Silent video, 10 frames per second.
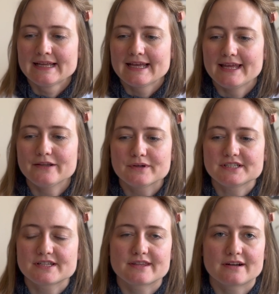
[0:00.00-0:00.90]

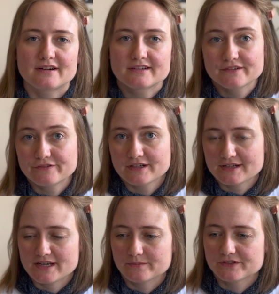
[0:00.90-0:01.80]
Anyways, there are different
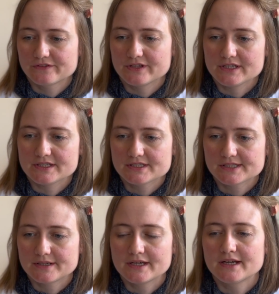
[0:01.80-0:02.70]
names for these,
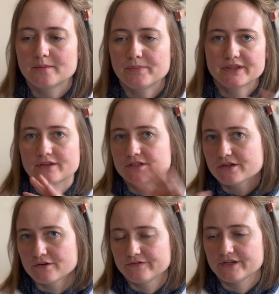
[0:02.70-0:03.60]
but this
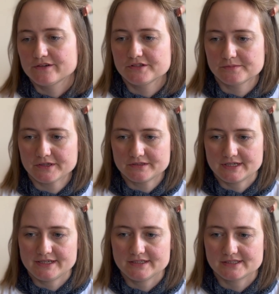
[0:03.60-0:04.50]
whole video is about
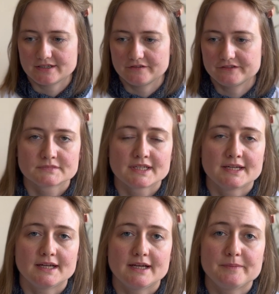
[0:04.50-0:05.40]
tiny scarves.
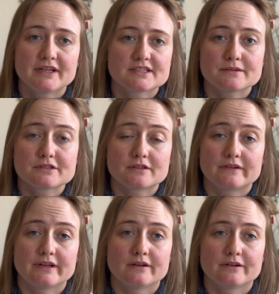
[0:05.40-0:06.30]
And because I was
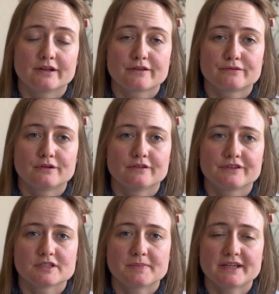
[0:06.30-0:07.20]
already looking through all of
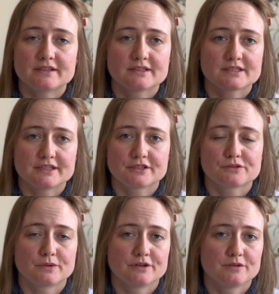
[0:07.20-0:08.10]
these patterns, I just
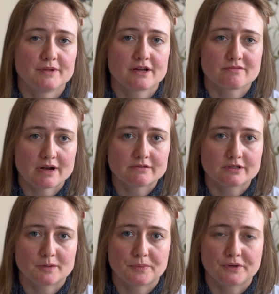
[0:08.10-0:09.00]
wanted to make a
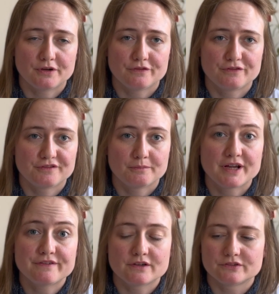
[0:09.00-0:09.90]
roundup of my
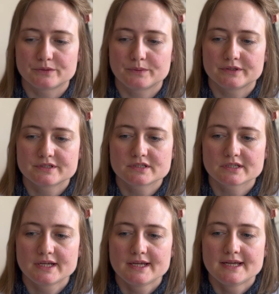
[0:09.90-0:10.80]
favorite ones.
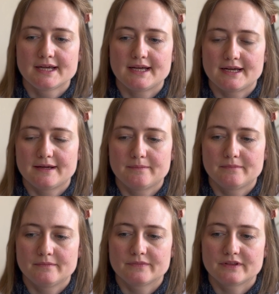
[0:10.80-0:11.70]

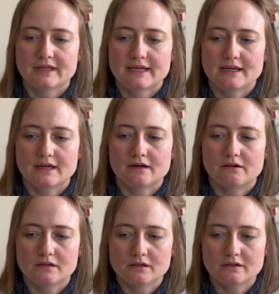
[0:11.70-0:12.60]
They are
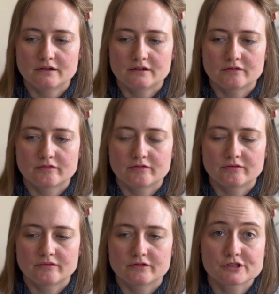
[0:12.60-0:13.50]
all
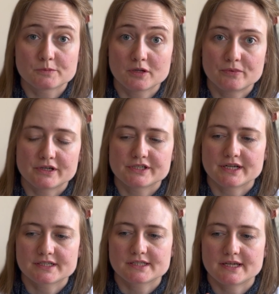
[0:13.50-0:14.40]
small
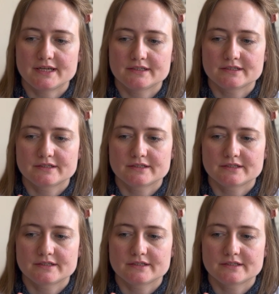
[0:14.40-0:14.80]
projects, and